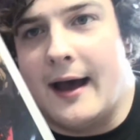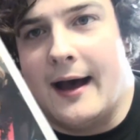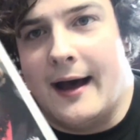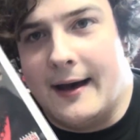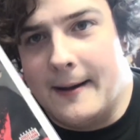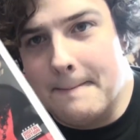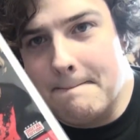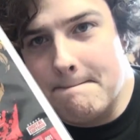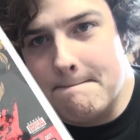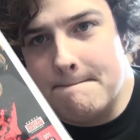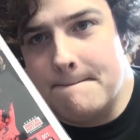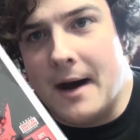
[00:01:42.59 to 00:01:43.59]
uh,
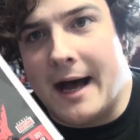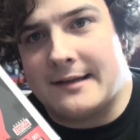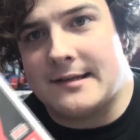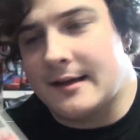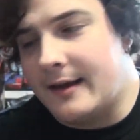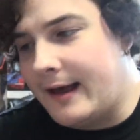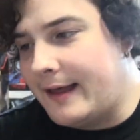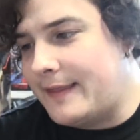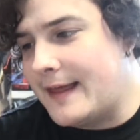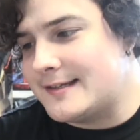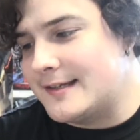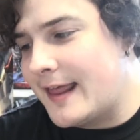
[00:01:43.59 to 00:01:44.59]
but
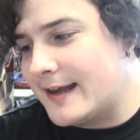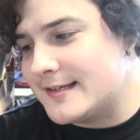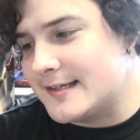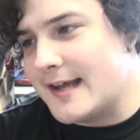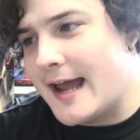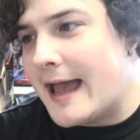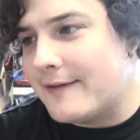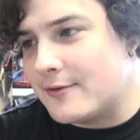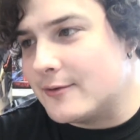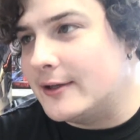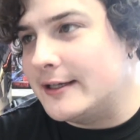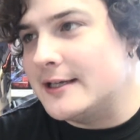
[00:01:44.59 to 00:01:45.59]
uh, that's that is to say I
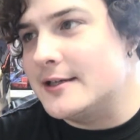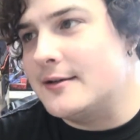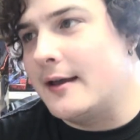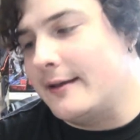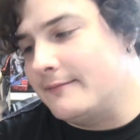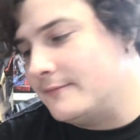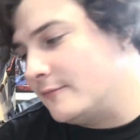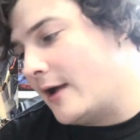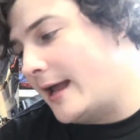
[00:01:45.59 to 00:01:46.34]
haven't really in-